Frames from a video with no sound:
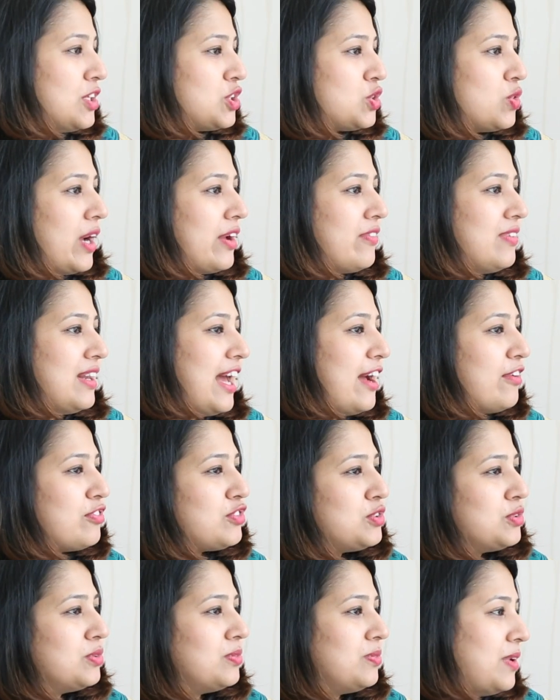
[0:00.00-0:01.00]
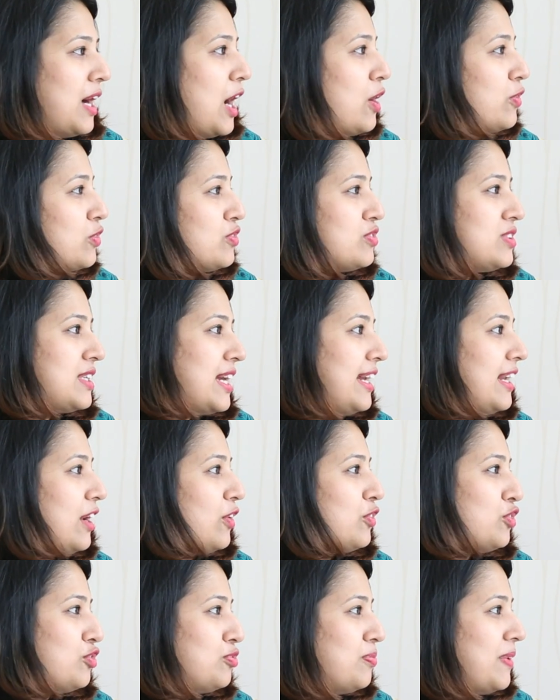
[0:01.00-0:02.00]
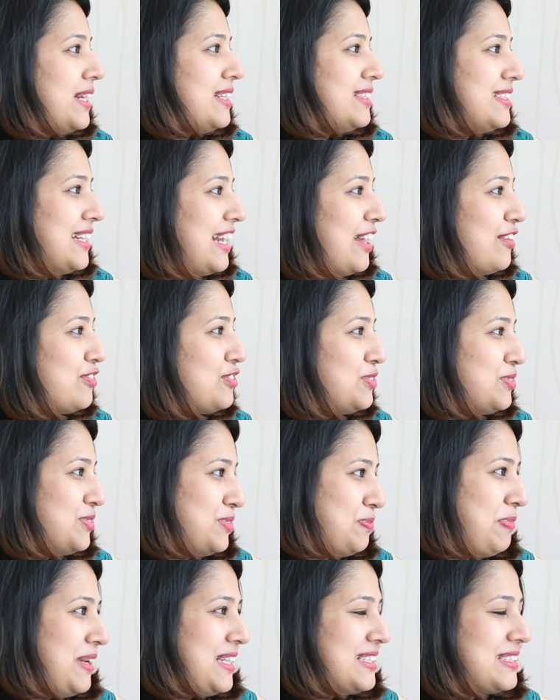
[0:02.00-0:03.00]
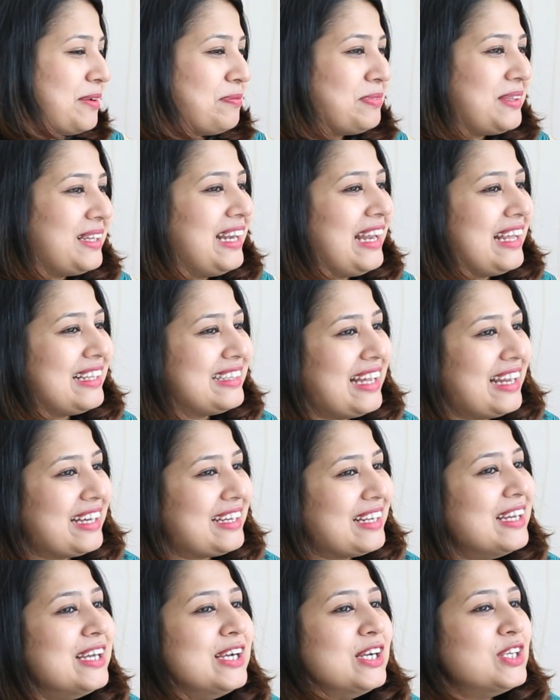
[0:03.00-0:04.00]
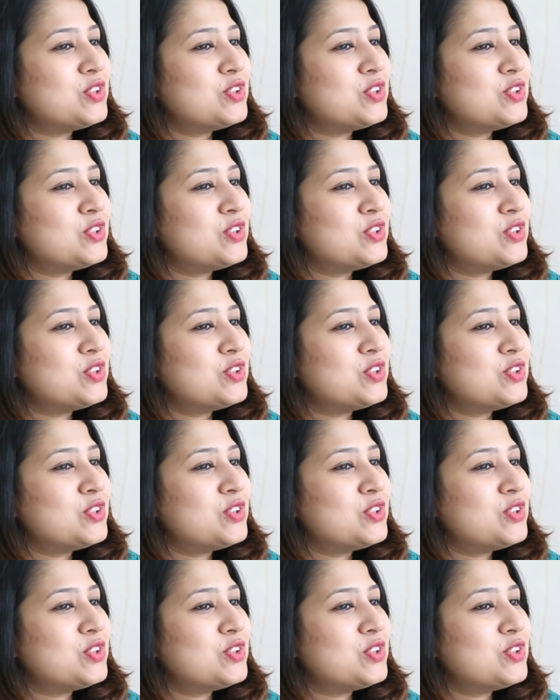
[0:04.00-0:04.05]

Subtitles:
So I will have to, out of sight, out of mind, I have to play something like that.